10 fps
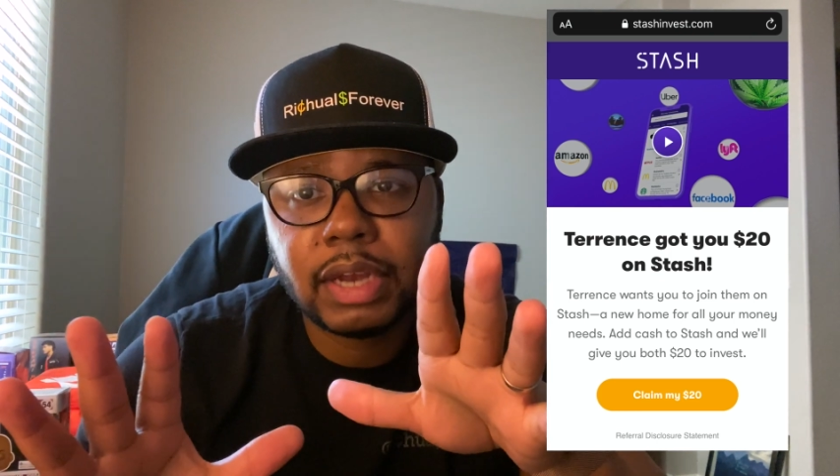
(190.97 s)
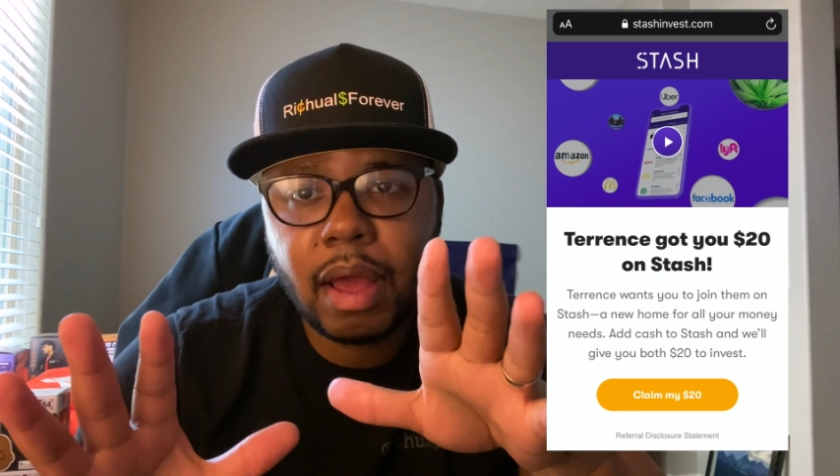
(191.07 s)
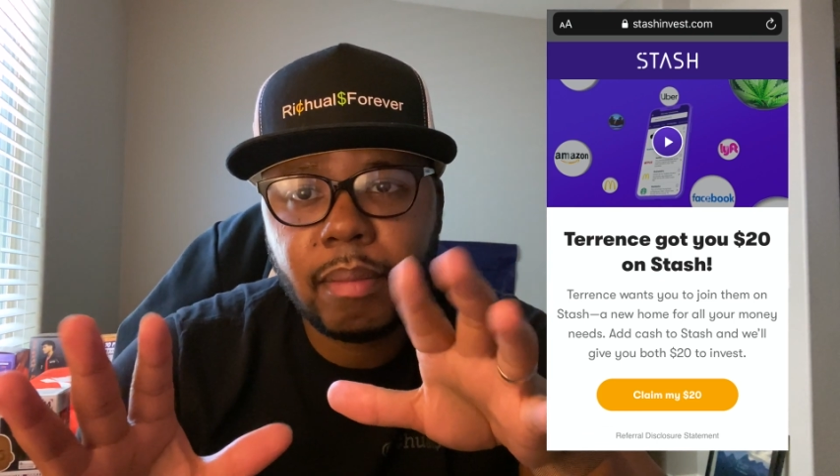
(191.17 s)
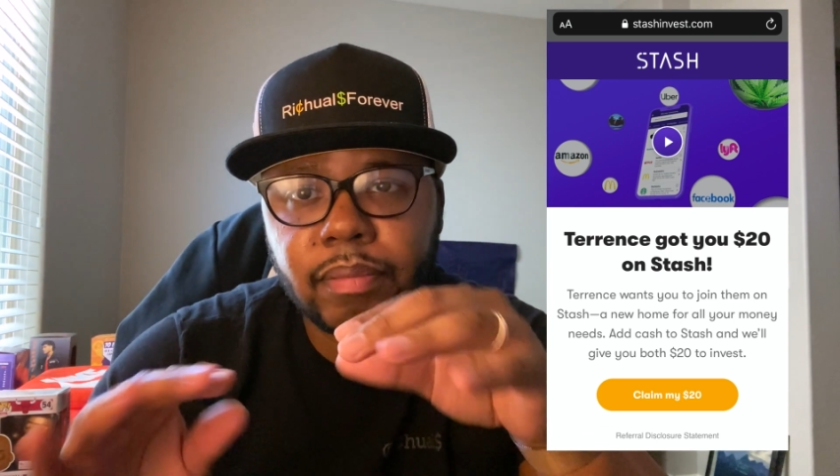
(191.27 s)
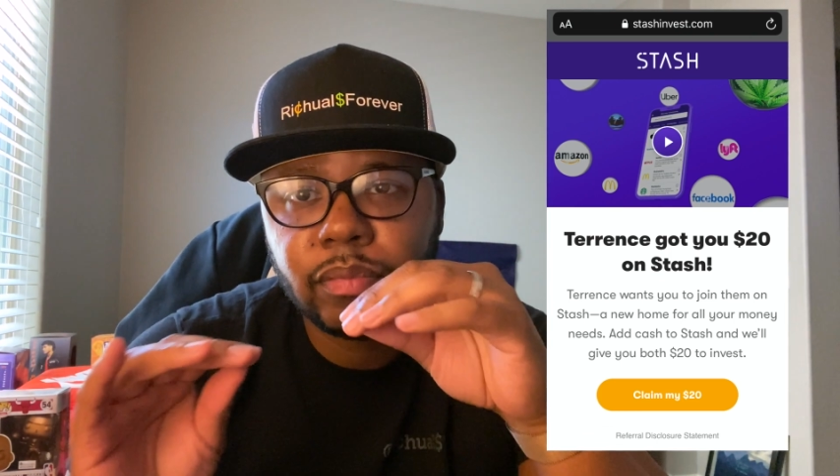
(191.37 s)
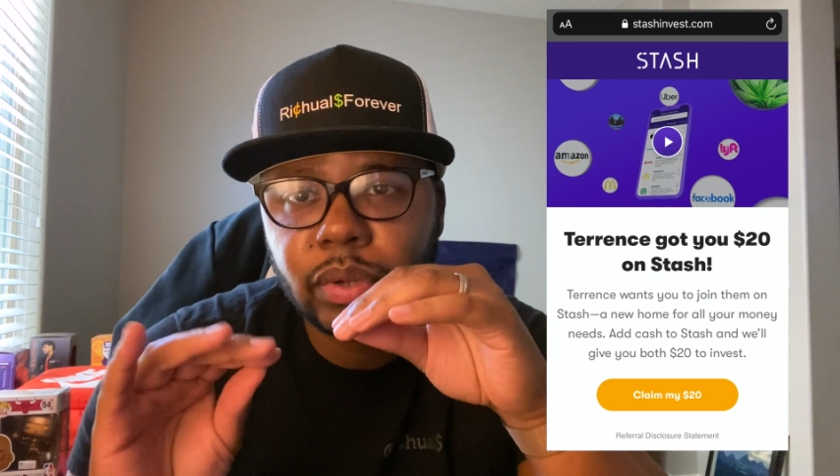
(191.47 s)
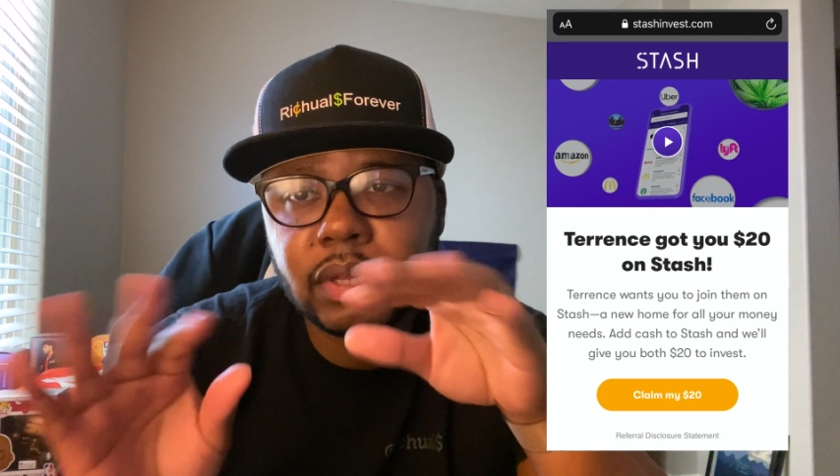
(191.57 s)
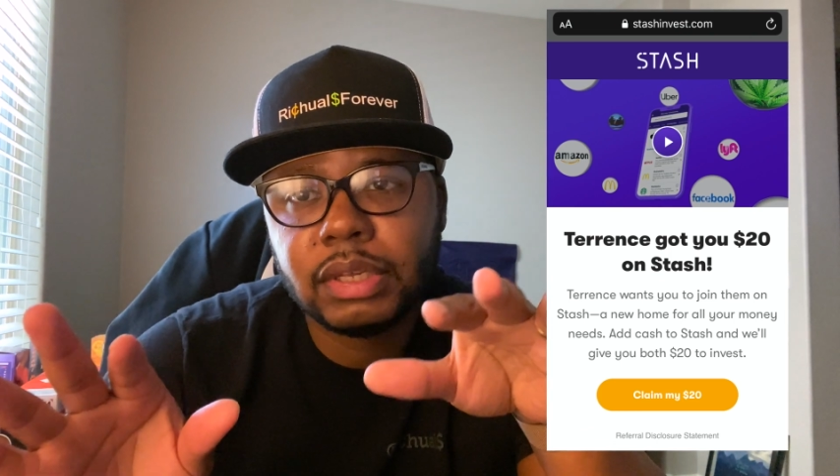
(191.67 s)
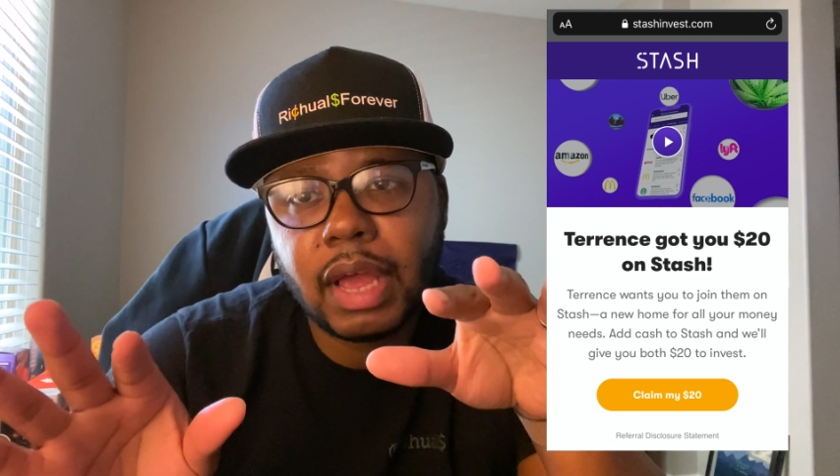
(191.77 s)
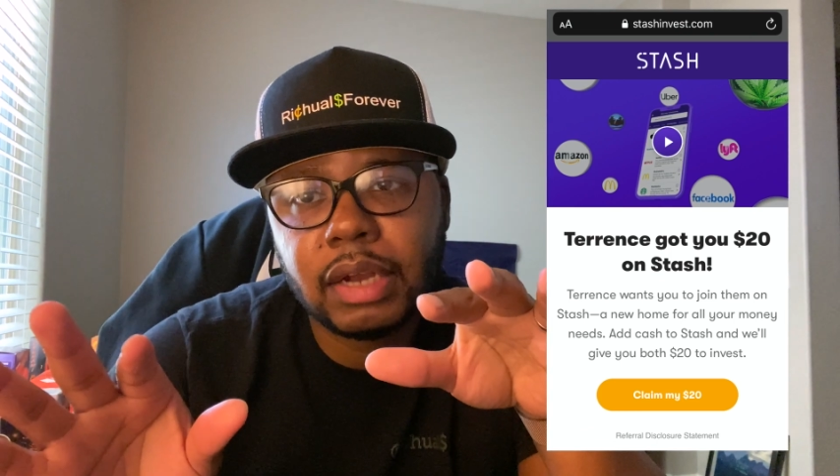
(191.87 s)

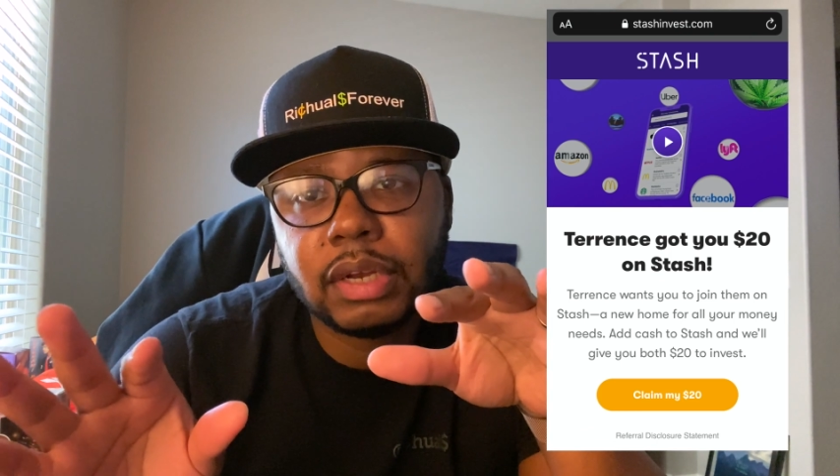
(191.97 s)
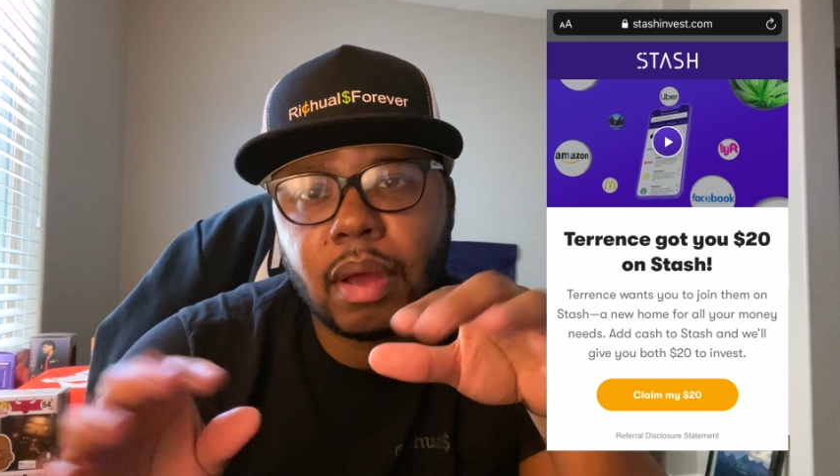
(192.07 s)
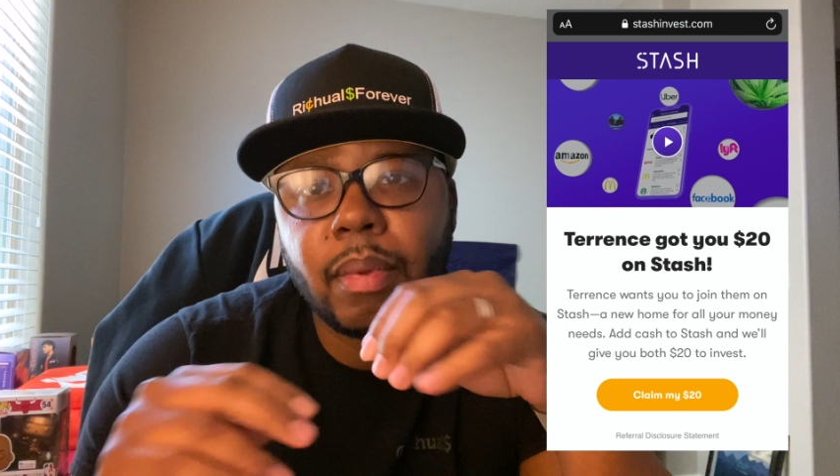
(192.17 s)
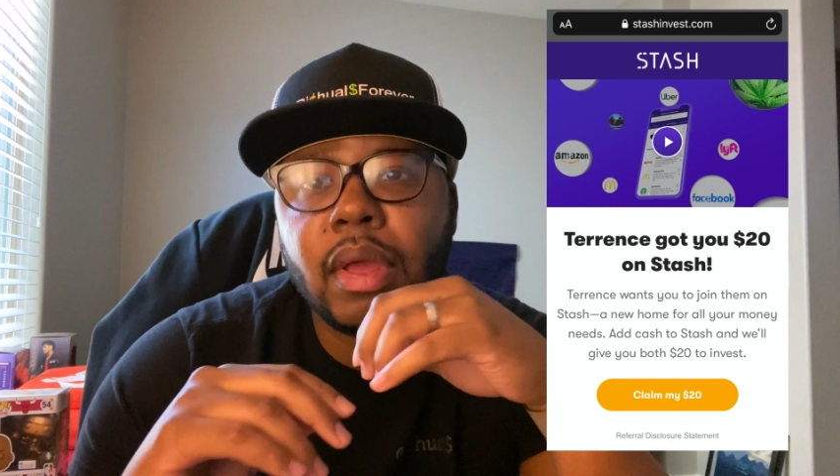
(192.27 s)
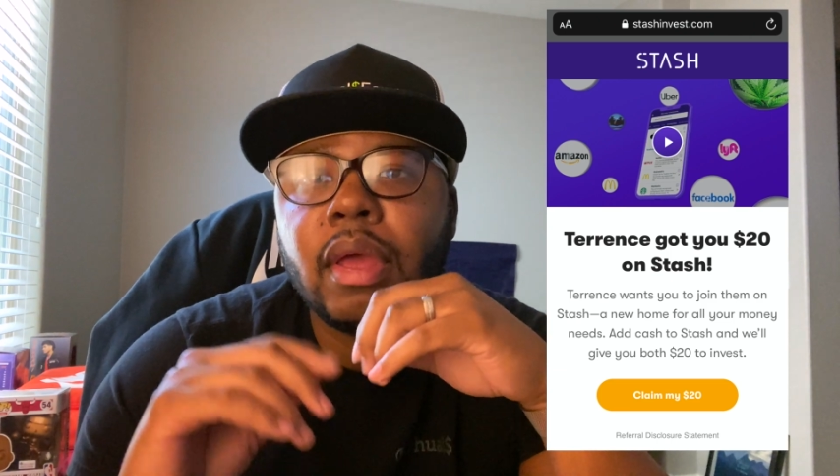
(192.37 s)
app,